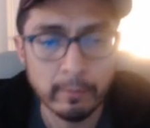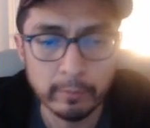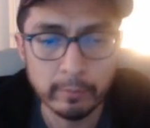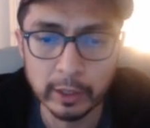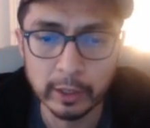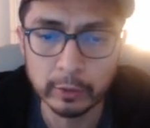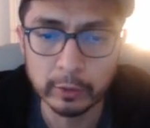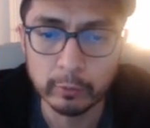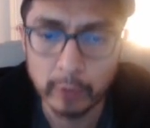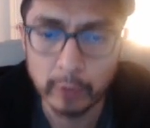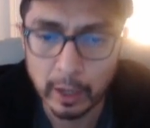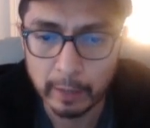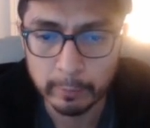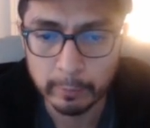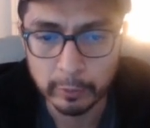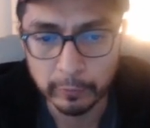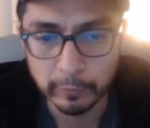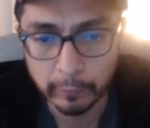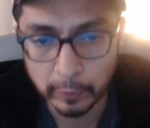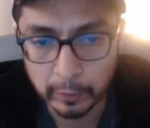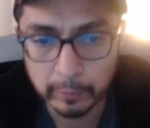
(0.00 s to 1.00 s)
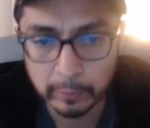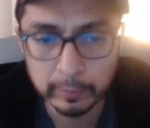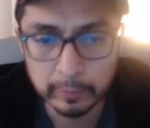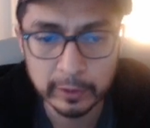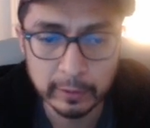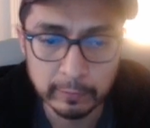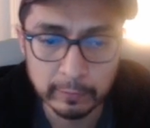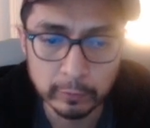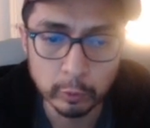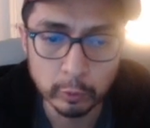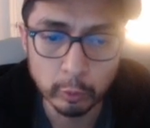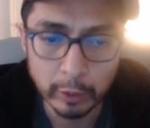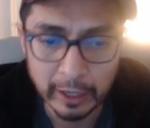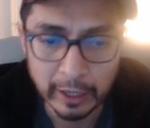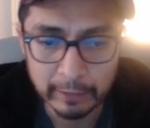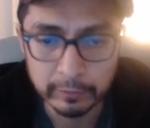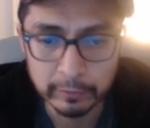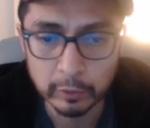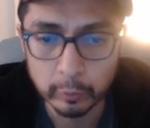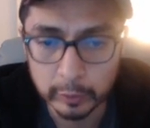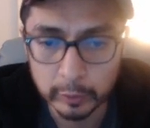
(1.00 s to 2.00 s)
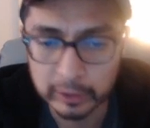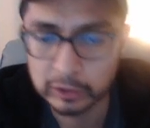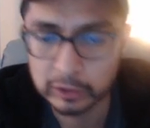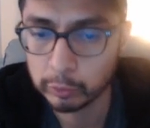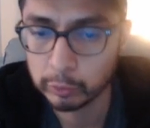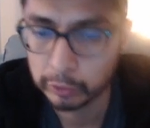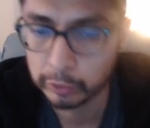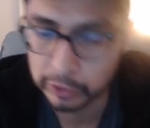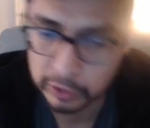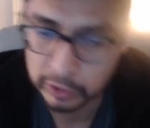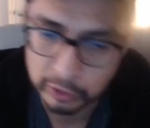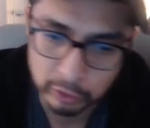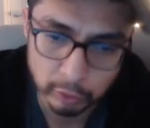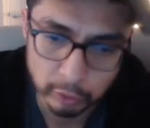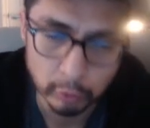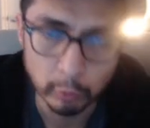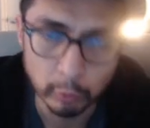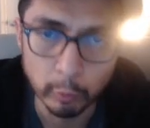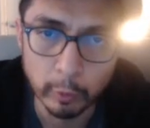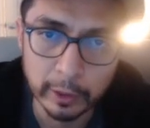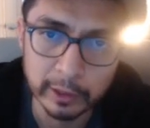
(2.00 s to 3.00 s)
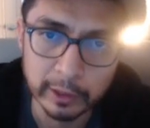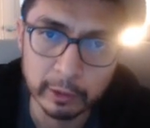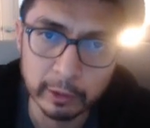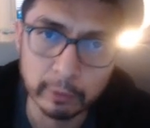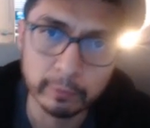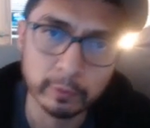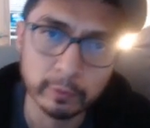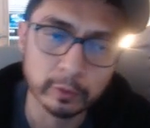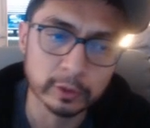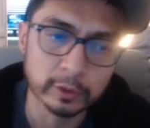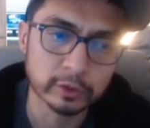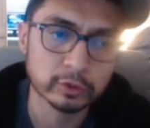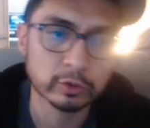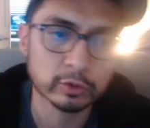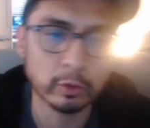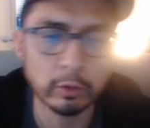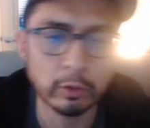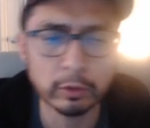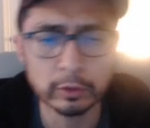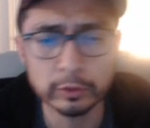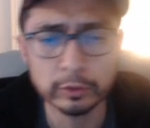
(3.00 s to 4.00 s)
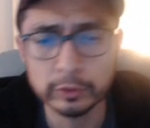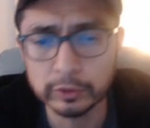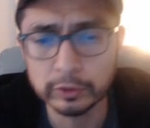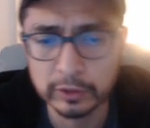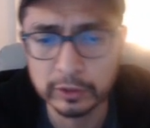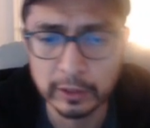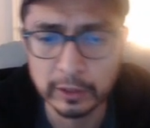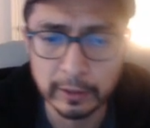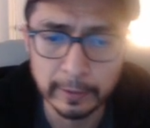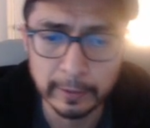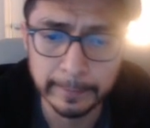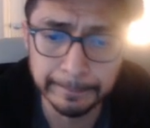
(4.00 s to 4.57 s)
But preferably, if you have the resources, you want to go for the soul because